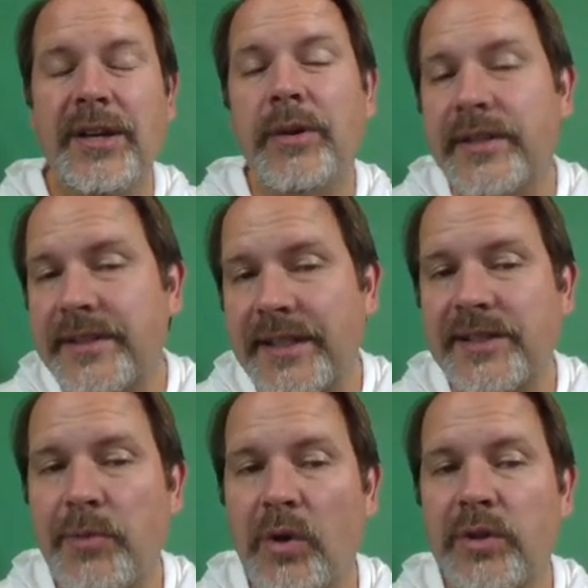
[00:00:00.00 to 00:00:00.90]
Well,
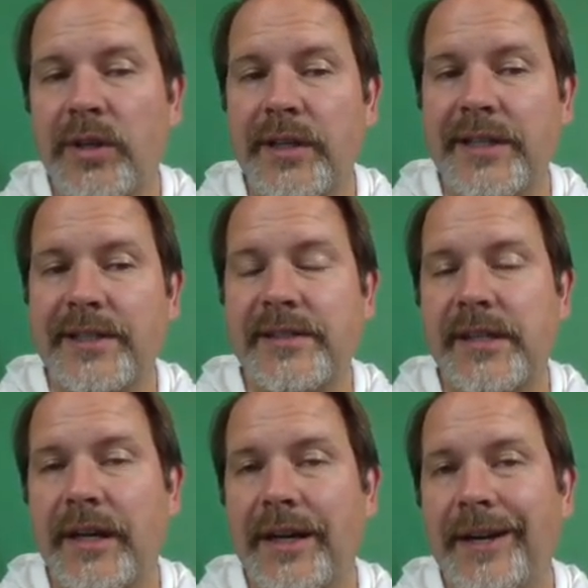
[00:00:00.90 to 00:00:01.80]
six molar
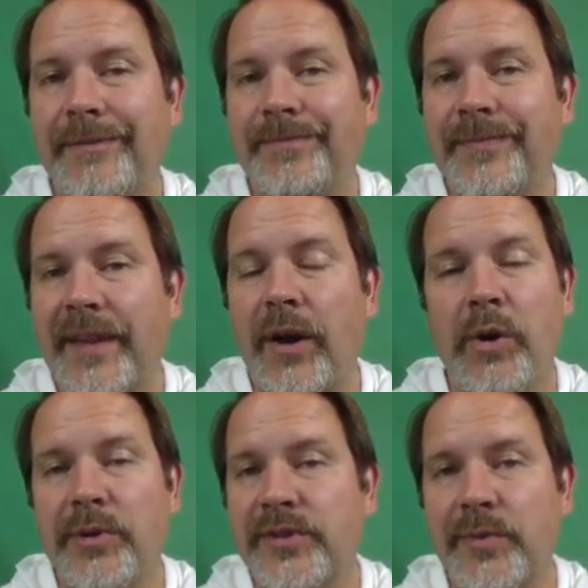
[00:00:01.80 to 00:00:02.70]
is um,
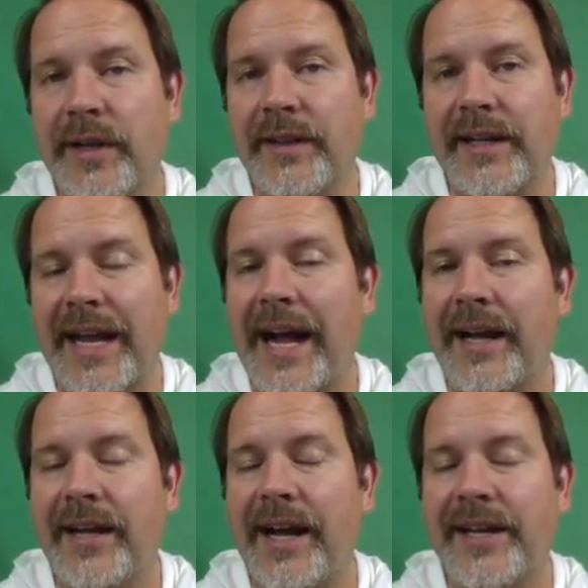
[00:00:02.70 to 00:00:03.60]
almost one of the
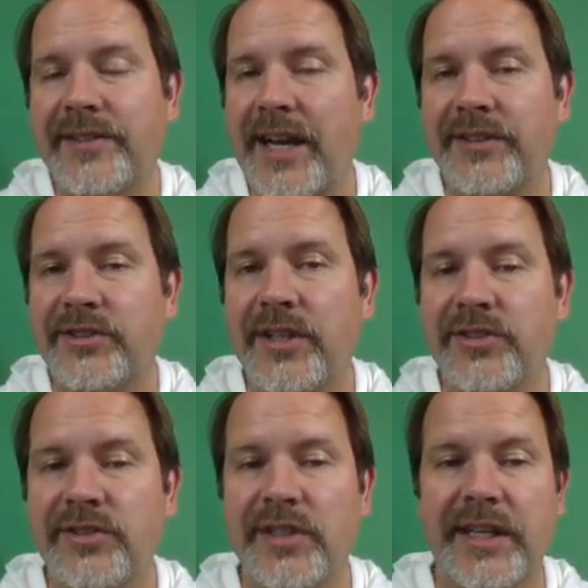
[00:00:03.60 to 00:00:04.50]
co highest
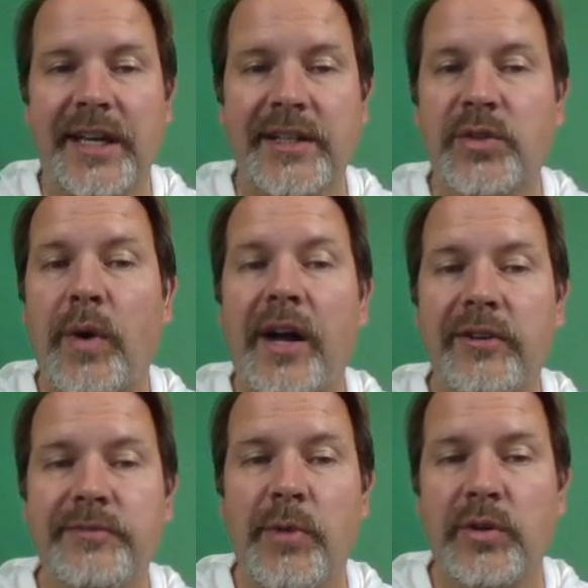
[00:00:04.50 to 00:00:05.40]
concentrations you can get.
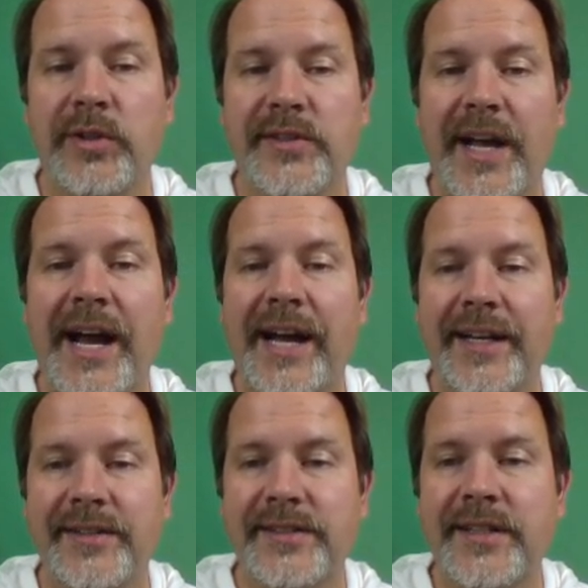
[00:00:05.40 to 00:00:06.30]
12 molar is the
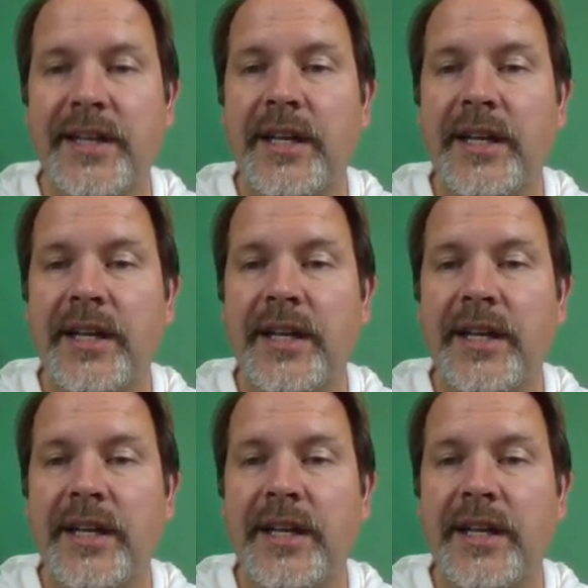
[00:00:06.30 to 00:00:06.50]
highest.